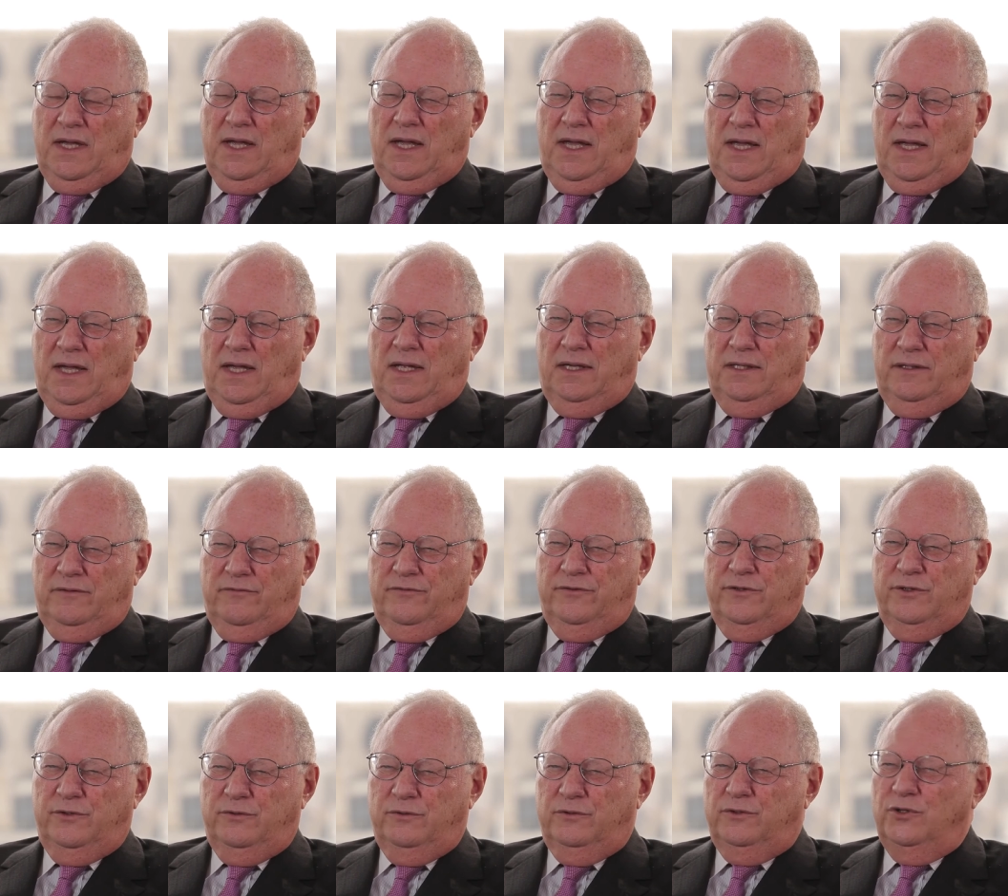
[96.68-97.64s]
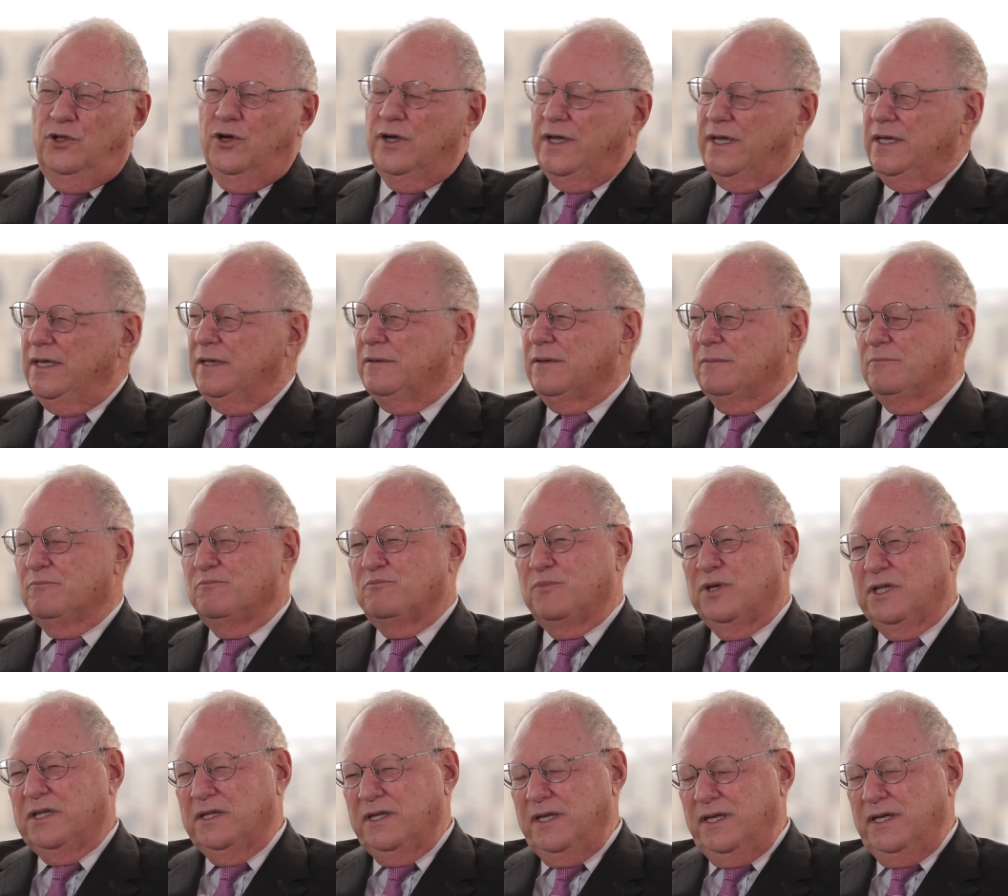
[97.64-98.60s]
And if you look
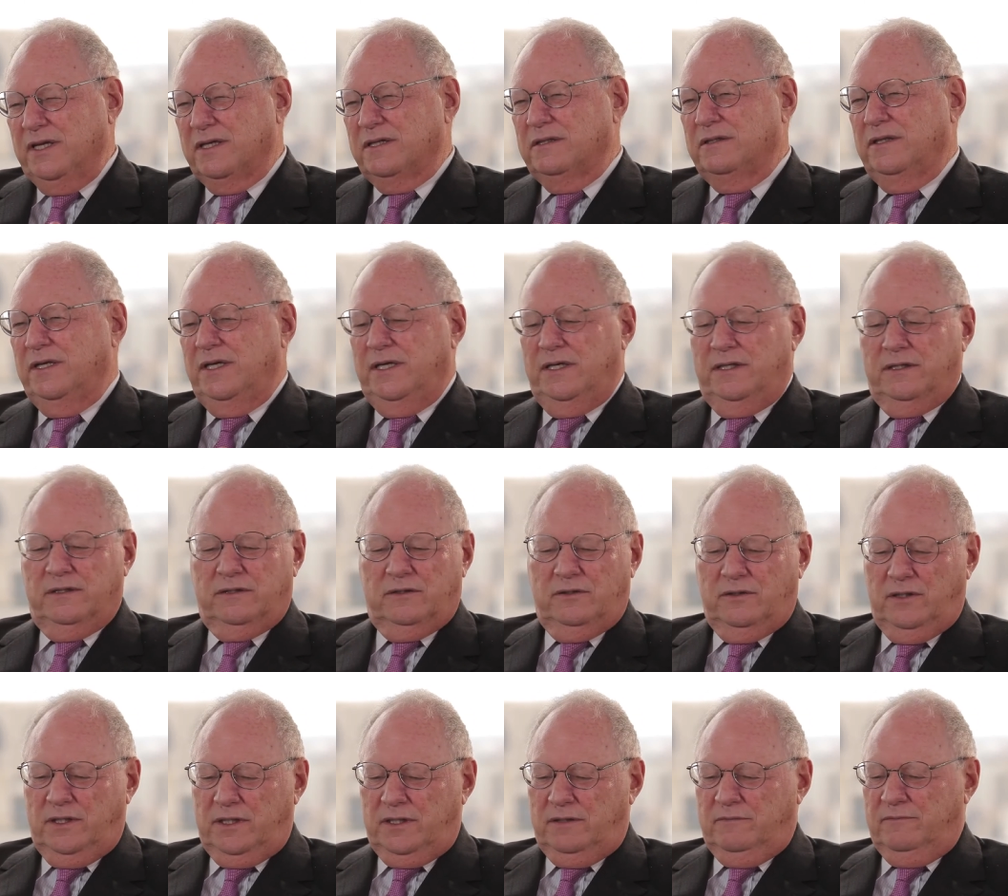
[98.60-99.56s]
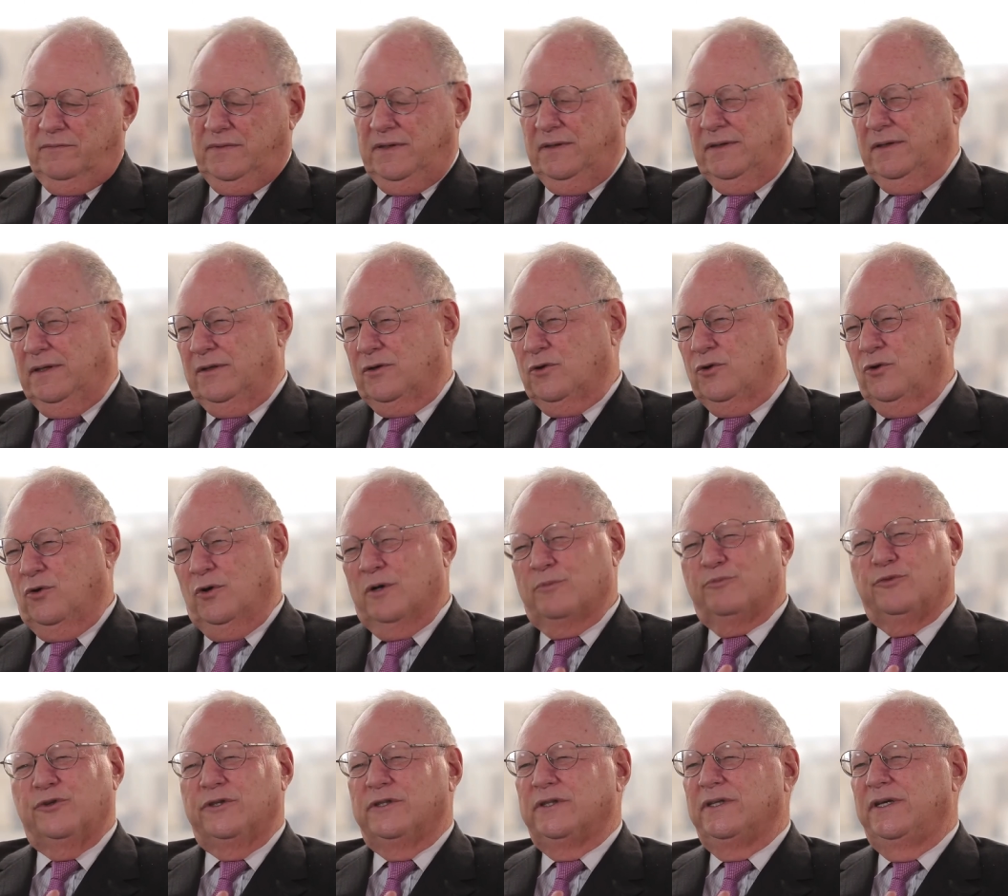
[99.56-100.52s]
politically, you look
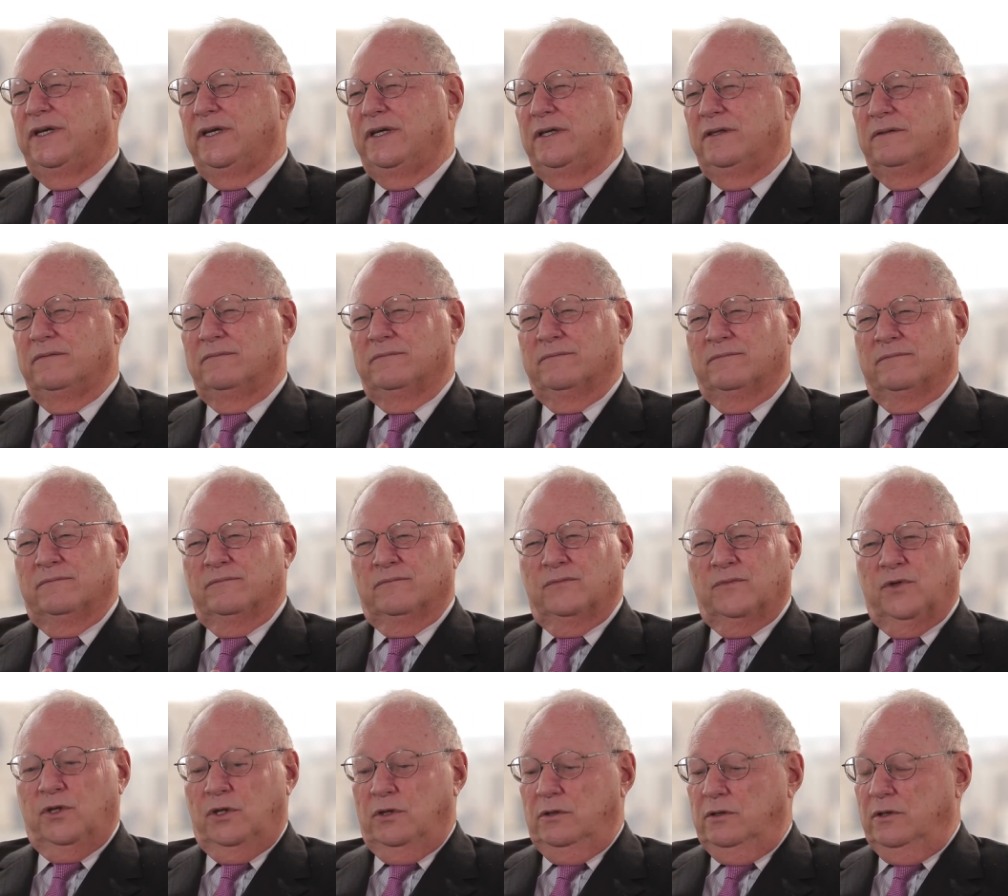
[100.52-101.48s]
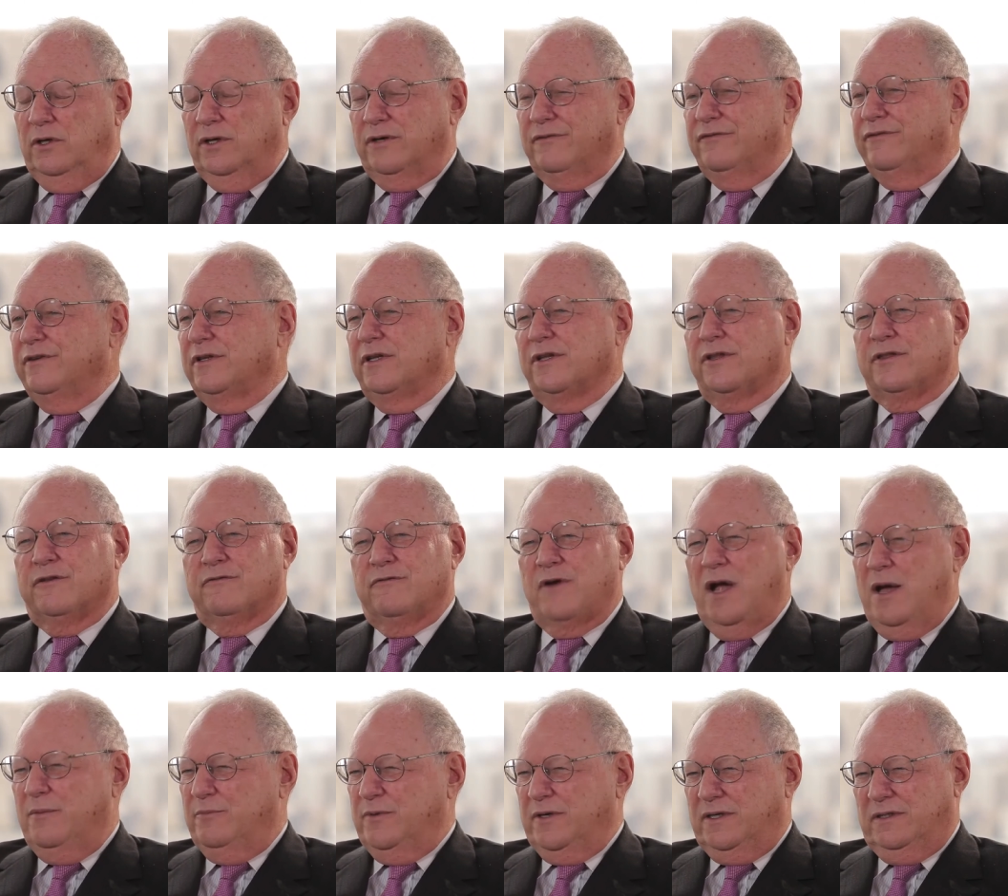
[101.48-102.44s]
corporately, you look
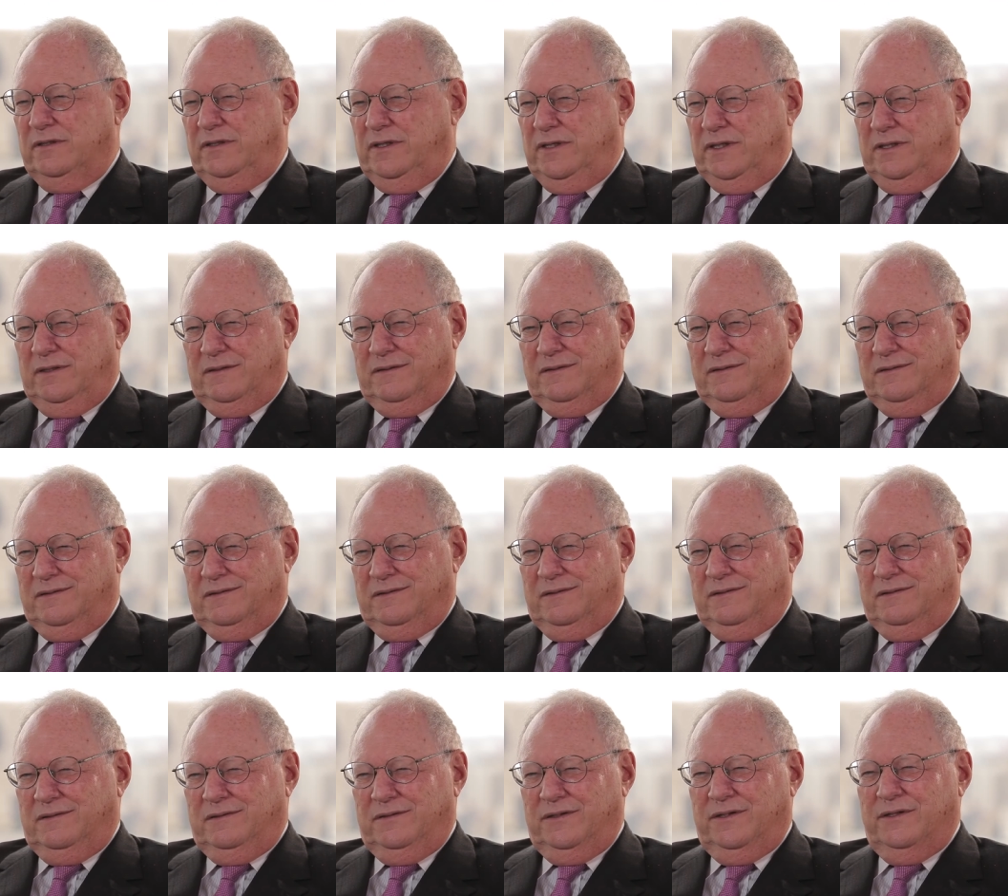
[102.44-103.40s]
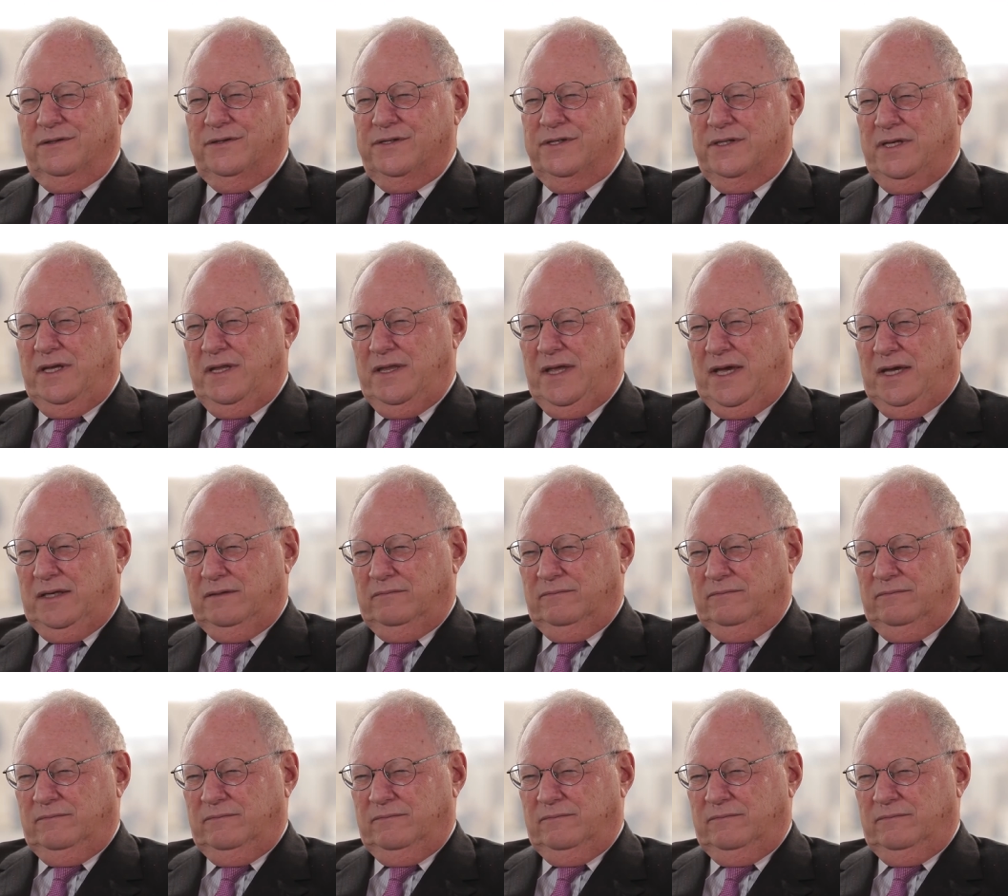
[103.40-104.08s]
philanthropically, you'll see that.